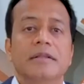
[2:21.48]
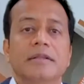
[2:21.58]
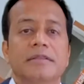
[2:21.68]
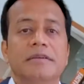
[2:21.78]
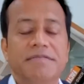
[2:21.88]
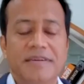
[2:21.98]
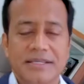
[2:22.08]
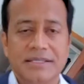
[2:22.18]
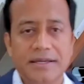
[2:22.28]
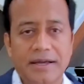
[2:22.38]
The
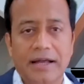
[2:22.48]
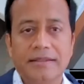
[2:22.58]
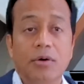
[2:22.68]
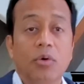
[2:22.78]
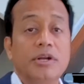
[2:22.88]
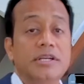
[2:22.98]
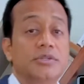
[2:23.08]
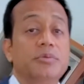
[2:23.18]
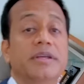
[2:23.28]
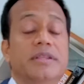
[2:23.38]
first and the
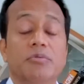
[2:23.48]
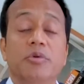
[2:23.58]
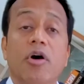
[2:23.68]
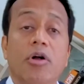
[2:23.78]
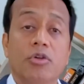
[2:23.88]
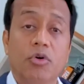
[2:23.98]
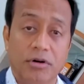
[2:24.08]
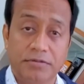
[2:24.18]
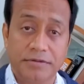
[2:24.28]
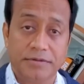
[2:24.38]
oldest way that we all
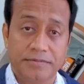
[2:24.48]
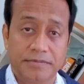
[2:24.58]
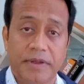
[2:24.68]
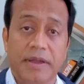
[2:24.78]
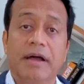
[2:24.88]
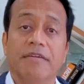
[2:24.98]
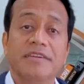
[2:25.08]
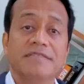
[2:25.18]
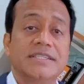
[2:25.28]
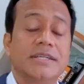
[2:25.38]
know of
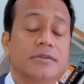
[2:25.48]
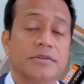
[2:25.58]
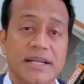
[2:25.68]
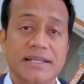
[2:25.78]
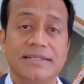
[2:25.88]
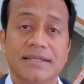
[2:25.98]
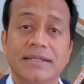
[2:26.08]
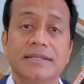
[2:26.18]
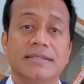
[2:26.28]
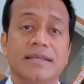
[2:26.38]
investing into real estate
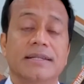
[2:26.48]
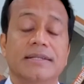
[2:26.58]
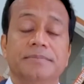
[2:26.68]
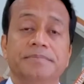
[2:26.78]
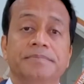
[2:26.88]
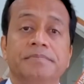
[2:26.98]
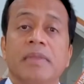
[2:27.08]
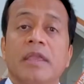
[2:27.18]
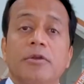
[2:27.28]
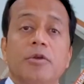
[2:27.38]
is that
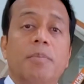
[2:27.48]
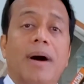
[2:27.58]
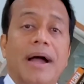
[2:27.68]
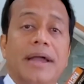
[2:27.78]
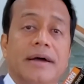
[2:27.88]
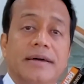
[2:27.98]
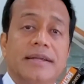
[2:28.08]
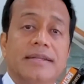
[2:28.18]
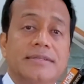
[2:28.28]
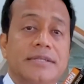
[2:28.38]
you buy a
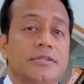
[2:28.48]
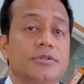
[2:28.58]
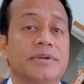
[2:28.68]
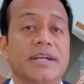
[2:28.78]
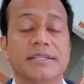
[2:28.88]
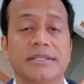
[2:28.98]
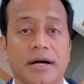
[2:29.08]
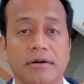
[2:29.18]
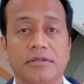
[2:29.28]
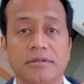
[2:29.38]
real estate to rent it
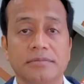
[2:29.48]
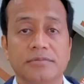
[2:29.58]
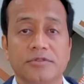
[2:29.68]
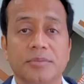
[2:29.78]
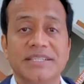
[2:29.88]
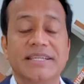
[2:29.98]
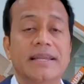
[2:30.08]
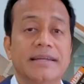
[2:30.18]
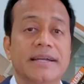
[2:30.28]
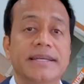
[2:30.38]
out. So
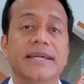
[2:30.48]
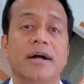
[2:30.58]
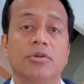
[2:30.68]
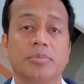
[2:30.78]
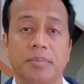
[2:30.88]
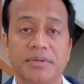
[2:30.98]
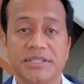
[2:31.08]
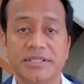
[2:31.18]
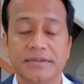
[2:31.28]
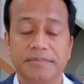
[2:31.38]
basically renting out properties.